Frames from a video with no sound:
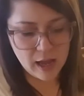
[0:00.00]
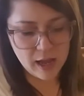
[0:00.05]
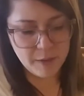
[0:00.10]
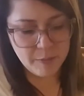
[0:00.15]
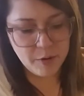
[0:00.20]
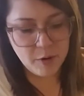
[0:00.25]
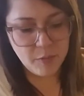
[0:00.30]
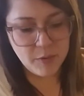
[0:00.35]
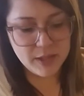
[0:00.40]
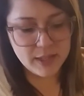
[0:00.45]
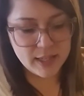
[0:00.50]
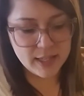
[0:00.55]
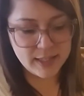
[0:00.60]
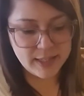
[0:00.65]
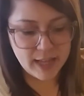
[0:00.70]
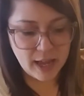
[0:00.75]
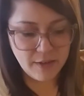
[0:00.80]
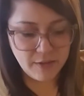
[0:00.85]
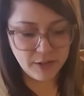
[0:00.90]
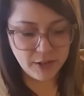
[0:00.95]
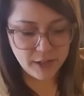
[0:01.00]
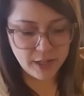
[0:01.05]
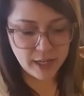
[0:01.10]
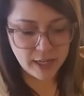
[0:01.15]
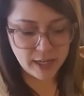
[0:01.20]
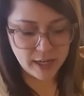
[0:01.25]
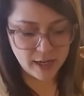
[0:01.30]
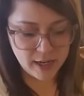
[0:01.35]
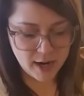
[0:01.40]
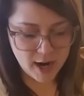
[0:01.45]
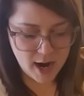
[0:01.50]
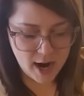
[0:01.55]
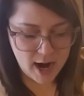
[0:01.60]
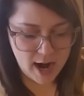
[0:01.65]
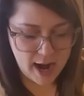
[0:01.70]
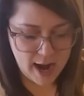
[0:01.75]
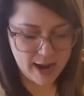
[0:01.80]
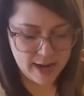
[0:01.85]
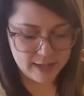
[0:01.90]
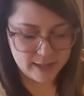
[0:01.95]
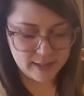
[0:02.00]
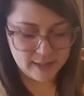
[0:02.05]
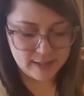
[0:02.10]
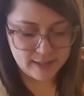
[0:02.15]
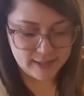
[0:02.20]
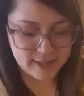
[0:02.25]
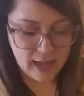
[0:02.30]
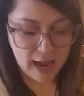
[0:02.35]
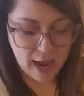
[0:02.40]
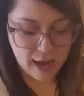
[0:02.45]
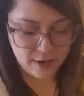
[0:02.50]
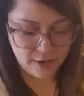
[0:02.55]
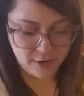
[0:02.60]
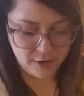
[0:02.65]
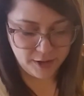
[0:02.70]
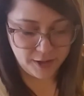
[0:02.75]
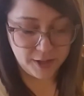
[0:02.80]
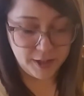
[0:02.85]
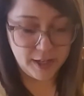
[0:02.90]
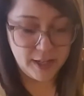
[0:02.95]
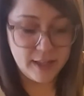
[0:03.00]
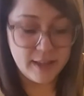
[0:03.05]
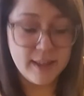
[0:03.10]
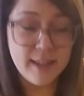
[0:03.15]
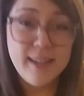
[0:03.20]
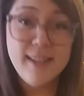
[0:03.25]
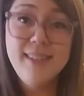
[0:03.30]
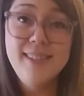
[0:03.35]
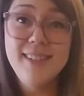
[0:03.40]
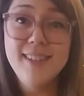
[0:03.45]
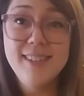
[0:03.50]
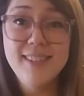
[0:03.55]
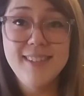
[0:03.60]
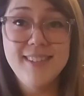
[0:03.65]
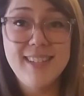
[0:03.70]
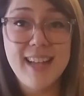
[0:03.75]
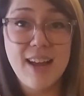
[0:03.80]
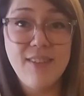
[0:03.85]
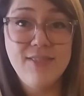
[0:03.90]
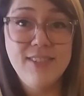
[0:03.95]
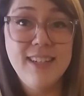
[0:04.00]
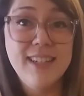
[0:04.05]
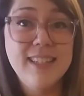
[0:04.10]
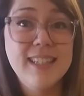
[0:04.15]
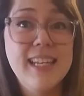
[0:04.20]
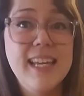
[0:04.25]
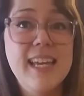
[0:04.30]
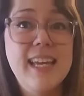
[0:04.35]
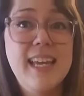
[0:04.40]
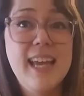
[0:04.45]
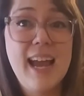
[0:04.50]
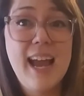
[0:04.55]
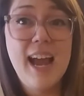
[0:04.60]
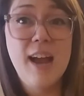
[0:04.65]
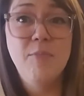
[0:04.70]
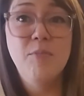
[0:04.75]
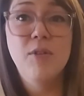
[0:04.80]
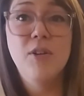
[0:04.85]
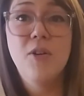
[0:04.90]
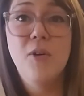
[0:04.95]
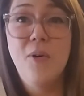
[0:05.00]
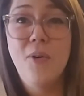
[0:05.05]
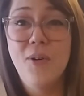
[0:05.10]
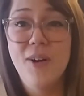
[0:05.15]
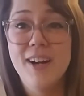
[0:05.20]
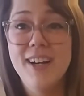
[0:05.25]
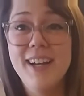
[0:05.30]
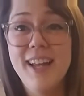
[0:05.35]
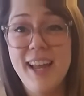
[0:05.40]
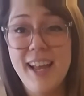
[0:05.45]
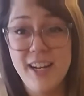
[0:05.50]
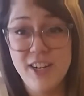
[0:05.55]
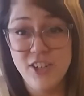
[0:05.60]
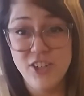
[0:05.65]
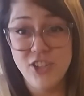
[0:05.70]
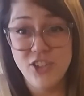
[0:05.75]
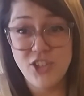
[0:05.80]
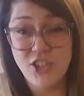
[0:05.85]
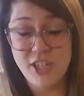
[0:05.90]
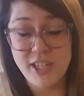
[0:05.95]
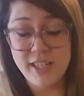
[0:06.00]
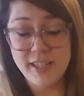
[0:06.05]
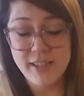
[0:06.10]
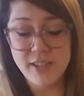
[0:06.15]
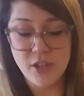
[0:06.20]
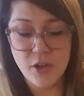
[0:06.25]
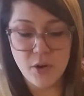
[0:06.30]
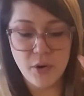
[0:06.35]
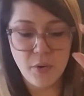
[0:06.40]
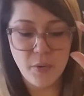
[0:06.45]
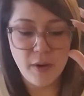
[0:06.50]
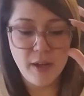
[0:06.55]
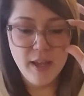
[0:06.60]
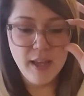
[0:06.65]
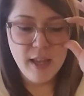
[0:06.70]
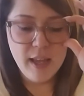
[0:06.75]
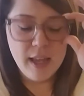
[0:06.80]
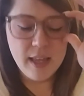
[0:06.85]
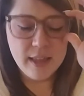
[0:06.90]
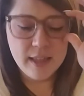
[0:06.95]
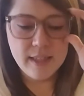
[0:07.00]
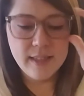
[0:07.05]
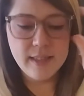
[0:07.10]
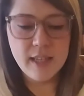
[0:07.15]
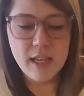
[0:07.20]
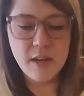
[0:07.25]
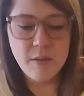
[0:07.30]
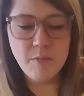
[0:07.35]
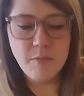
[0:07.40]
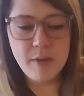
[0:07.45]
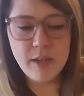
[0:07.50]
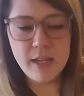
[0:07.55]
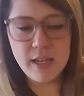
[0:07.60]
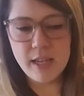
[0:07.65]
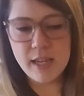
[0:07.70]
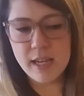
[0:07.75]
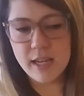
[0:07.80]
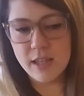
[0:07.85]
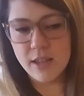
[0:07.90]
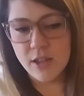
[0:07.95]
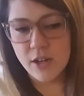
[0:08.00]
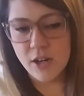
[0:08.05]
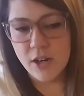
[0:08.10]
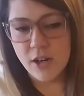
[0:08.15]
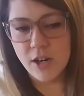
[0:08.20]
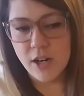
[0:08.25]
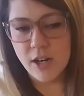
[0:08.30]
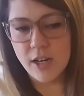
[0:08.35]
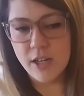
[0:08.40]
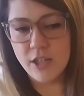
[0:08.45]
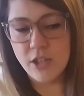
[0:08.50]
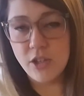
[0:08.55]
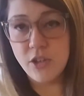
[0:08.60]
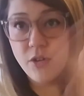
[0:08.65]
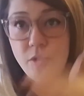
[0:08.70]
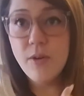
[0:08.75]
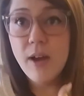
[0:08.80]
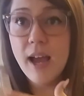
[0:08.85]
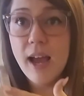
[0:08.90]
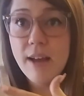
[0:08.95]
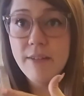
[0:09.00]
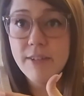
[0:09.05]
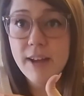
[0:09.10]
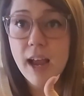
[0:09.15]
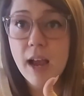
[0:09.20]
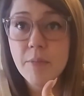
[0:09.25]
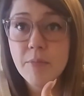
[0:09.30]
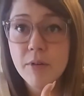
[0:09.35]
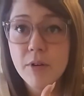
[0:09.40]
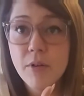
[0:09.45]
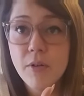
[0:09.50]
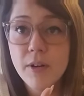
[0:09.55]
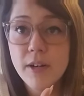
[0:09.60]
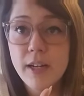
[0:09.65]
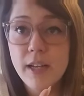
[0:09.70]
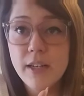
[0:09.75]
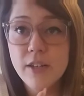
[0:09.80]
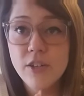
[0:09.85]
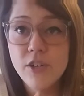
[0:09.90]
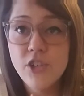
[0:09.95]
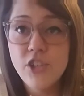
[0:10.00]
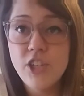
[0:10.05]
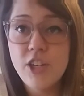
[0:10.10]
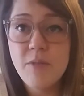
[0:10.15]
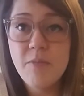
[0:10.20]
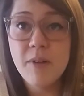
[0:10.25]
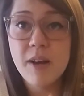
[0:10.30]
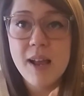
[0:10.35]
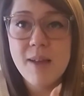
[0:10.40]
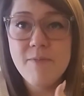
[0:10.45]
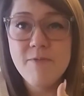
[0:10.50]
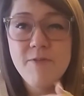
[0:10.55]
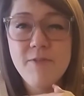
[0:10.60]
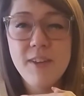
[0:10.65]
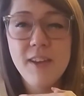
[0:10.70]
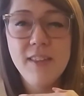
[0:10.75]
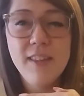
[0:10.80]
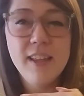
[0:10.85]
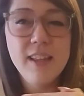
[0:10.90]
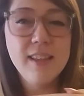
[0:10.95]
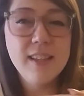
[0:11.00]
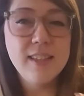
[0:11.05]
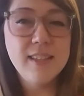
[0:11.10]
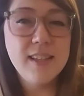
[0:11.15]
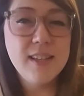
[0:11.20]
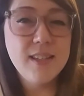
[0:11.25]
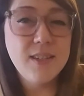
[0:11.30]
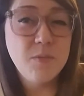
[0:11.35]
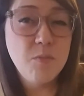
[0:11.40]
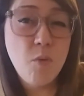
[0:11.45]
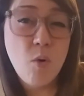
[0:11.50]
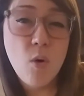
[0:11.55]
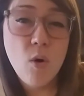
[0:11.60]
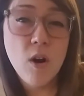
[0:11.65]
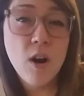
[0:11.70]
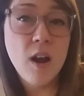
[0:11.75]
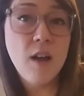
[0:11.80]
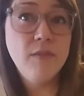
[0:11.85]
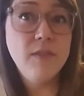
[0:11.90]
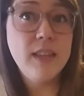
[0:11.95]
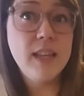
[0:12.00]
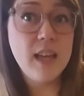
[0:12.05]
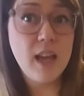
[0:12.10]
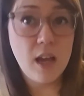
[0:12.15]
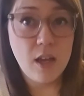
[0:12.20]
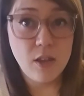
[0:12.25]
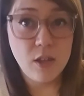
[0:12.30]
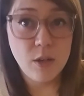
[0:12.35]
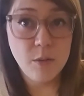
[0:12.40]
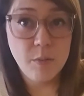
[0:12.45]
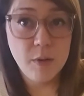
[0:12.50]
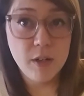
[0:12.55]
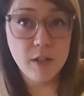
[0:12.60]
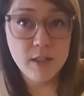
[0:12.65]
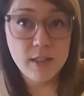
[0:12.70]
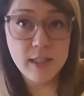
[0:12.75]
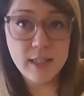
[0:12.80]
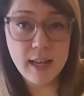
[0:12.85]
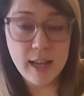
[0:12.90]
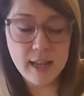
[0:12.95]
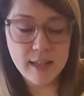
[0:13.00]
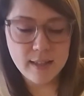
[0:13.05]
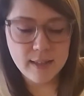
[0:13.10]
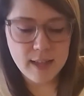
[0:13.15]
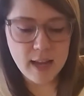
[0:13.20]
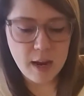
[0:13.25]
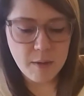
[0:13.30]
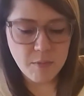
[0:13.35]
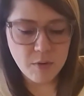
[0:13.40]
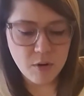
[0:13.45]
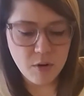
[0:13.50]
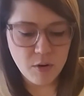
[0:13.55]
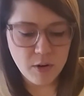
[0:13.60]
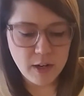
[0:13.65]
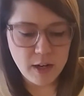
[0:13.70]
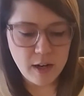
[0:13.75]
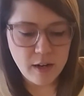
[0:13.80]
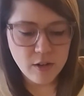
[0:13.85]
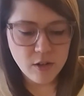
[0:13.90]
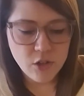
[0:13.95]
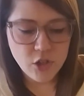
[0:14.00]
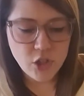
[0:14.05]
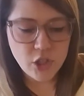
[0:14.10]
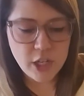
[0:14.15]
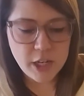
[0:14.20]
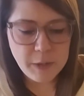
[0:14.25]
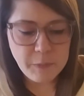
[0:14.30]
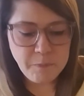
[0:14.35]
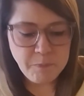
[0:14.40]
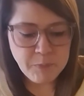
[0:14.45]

With the devil here and Saturn, this is definitely Capricorn energy. So this can be either you have Capricorn energy, but I'm feeling this is more of the other person has Capricorn energy.